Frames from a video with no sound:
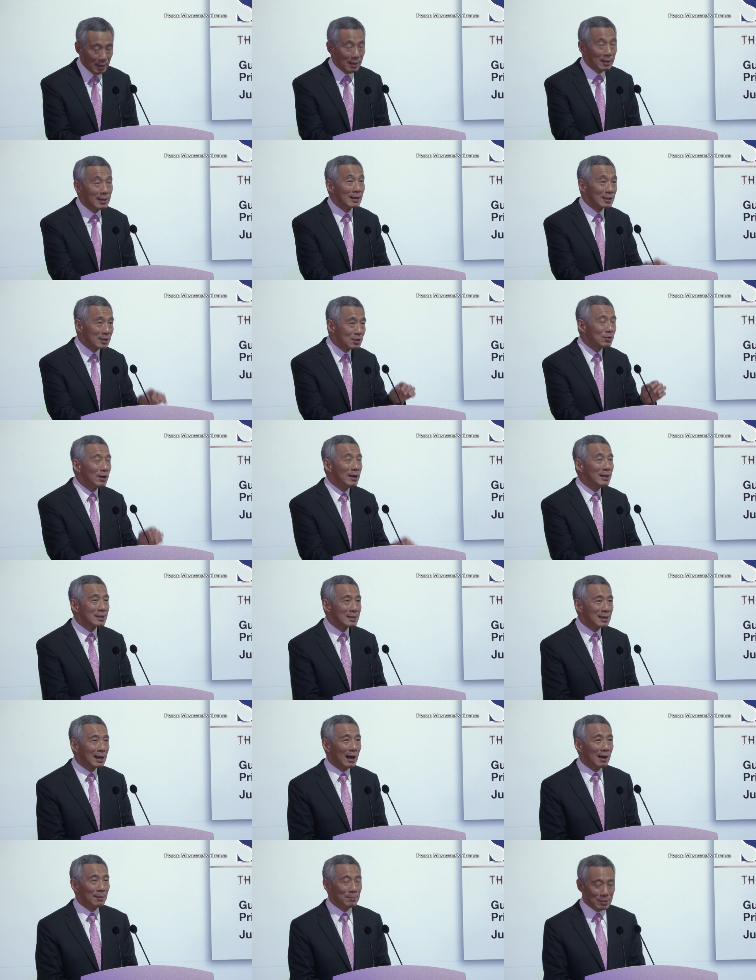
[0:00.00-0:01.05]
The Straits
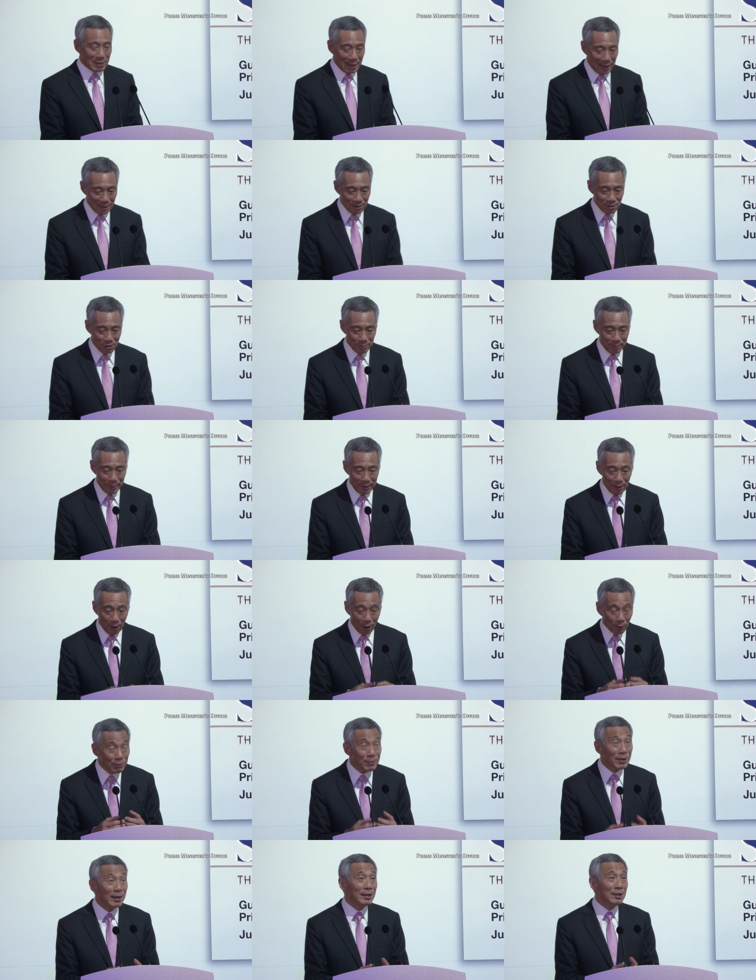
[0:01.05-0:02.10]
Times has to be
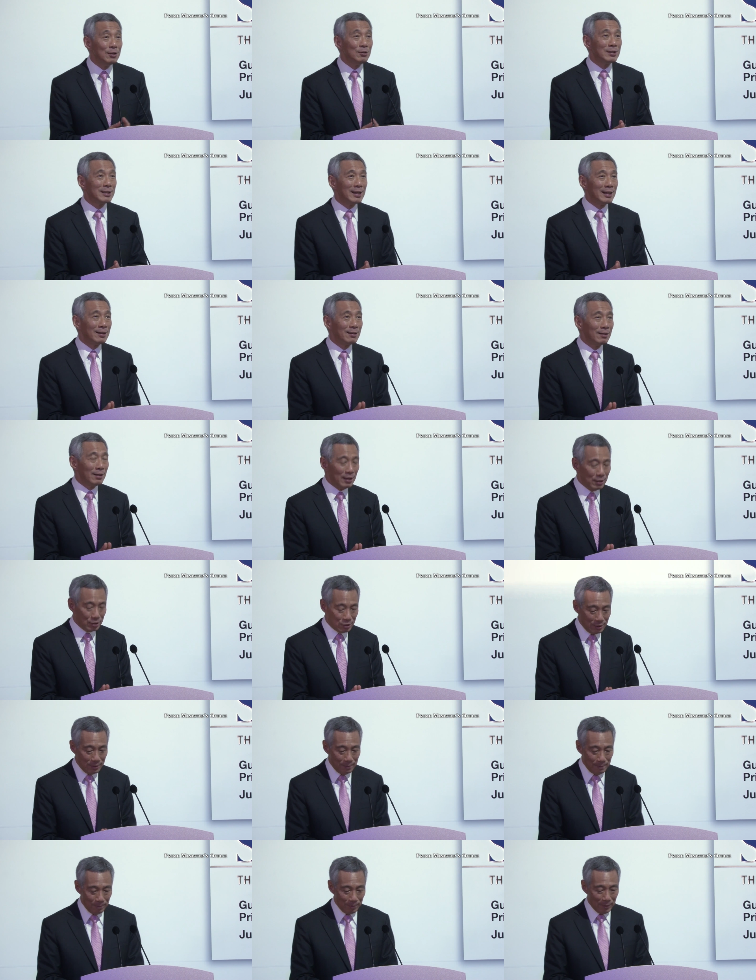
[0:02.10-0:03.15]
of the new
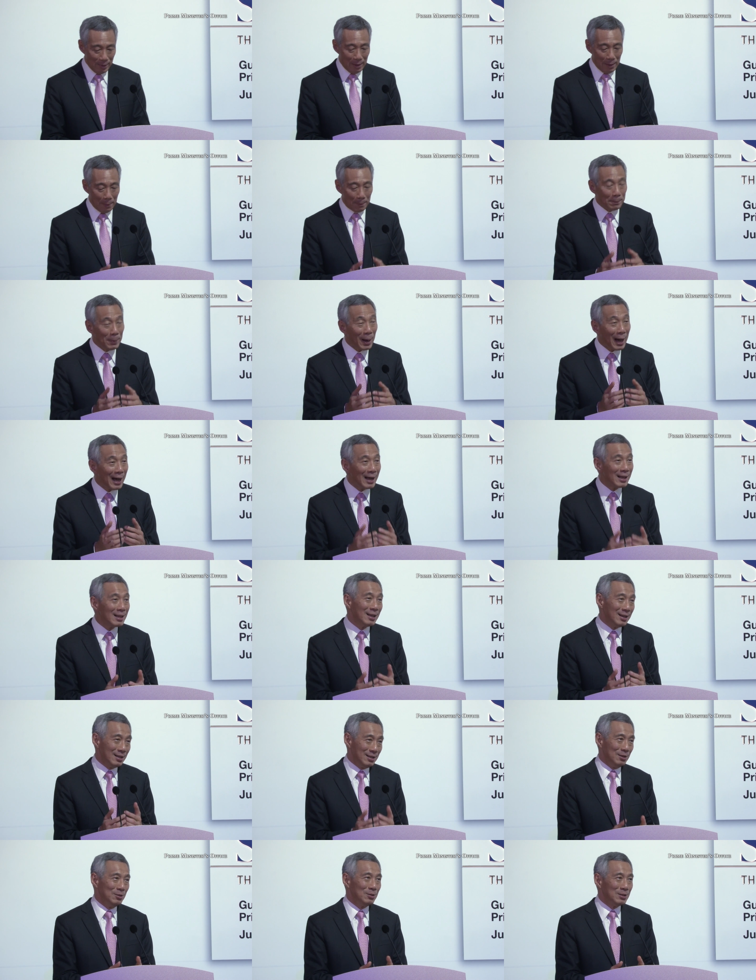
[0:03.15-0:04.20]
generation, by the
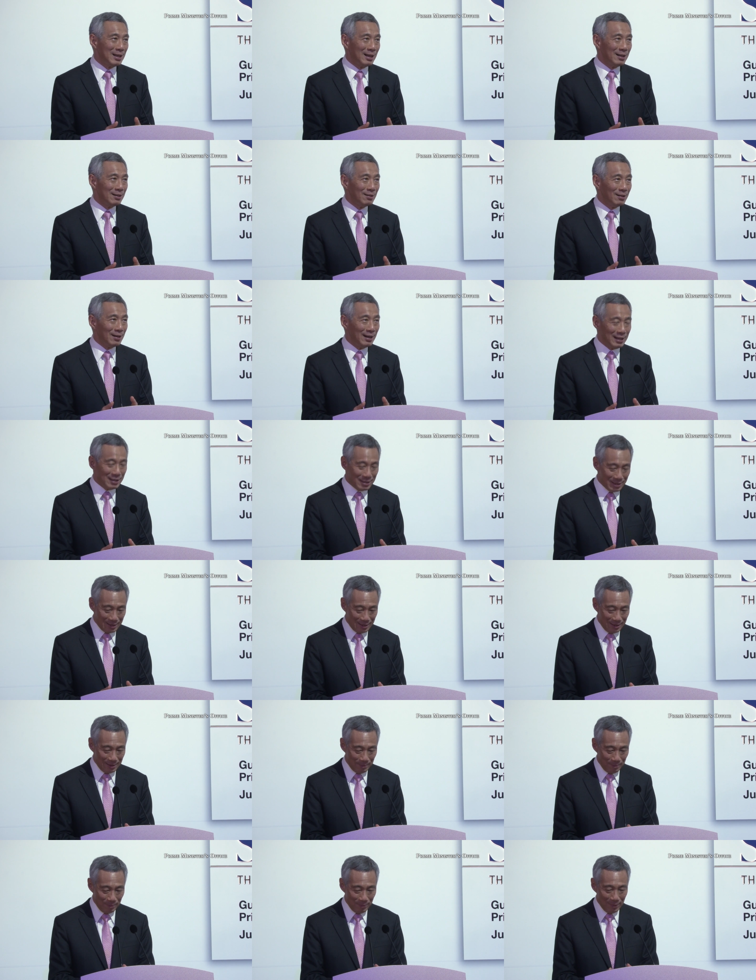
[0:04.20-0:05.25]
new generation,
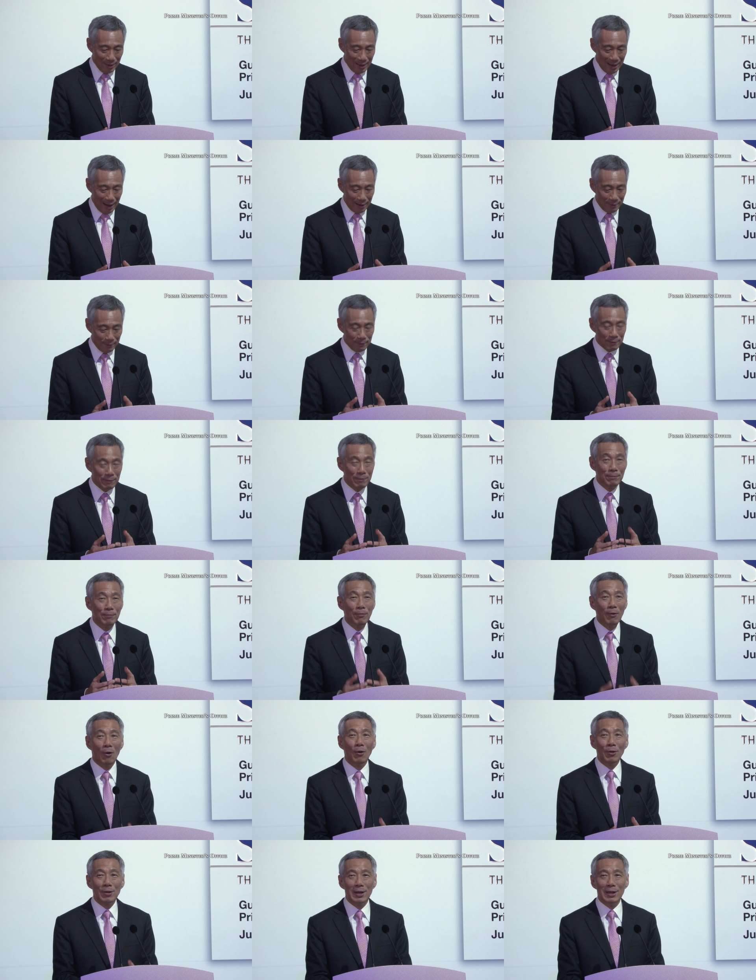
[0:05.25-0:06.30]
and
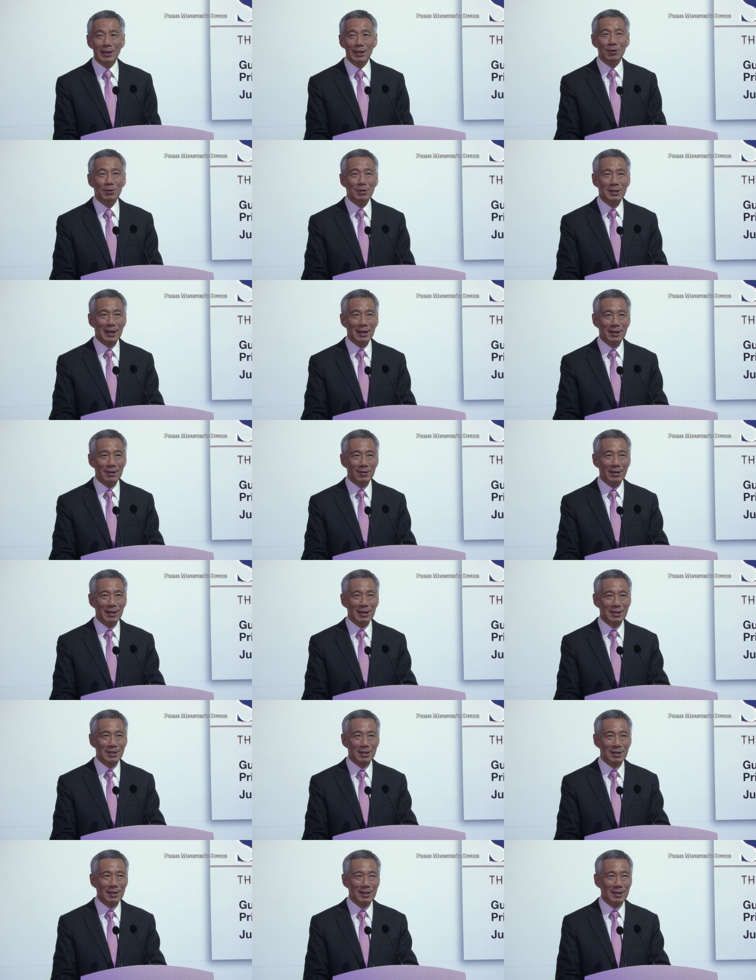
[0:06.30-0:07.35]
for the new
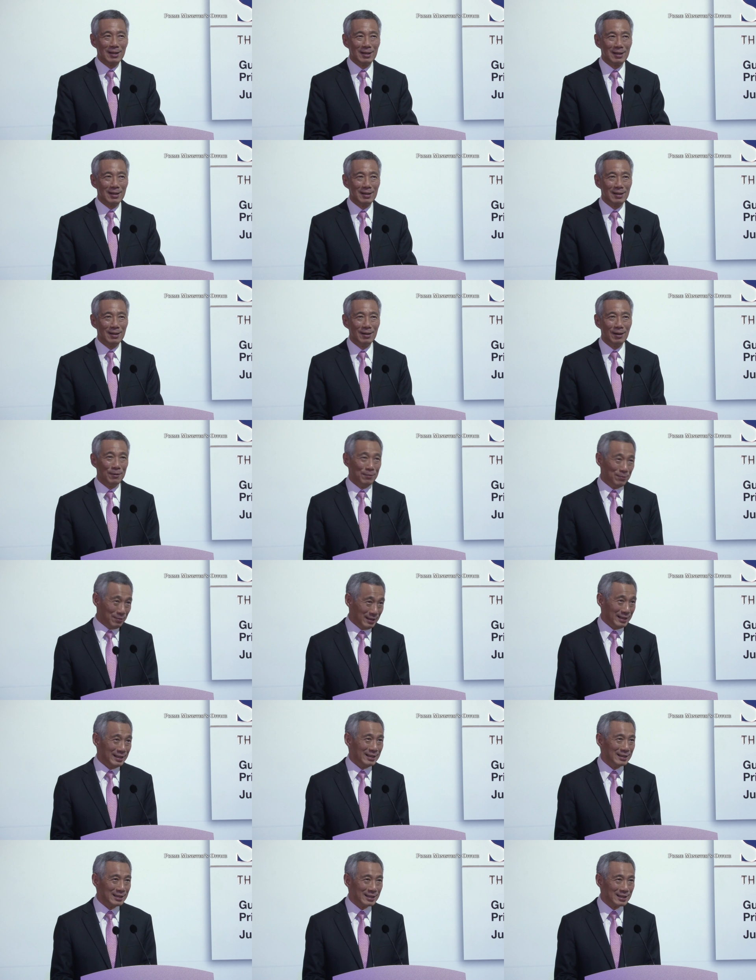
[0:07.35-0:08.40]
generation of
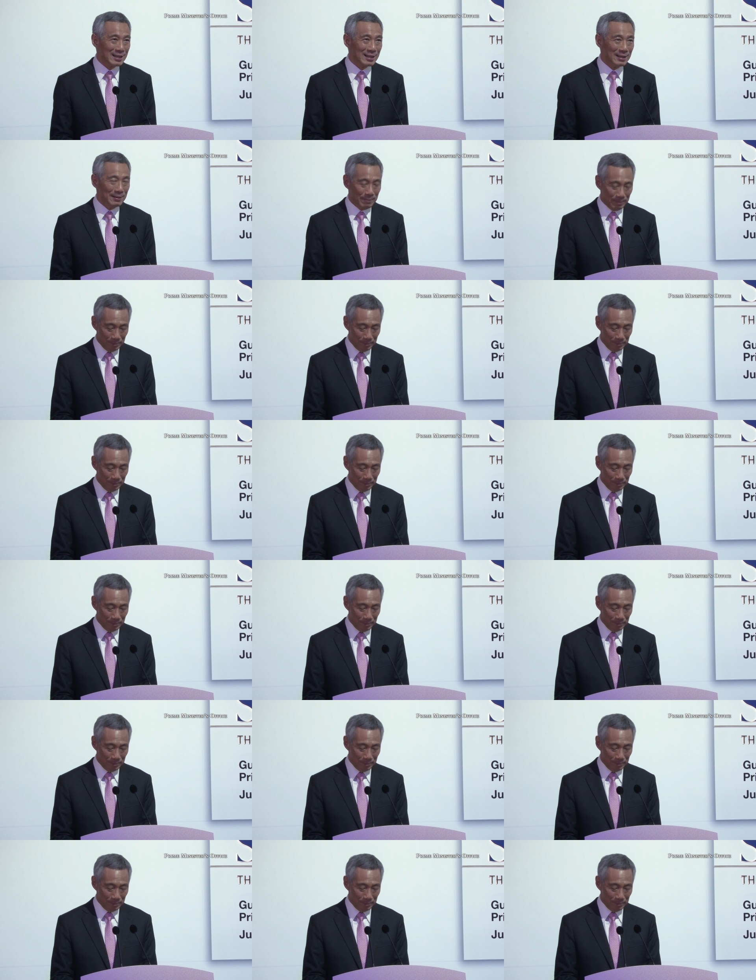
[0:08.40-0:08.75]
readers.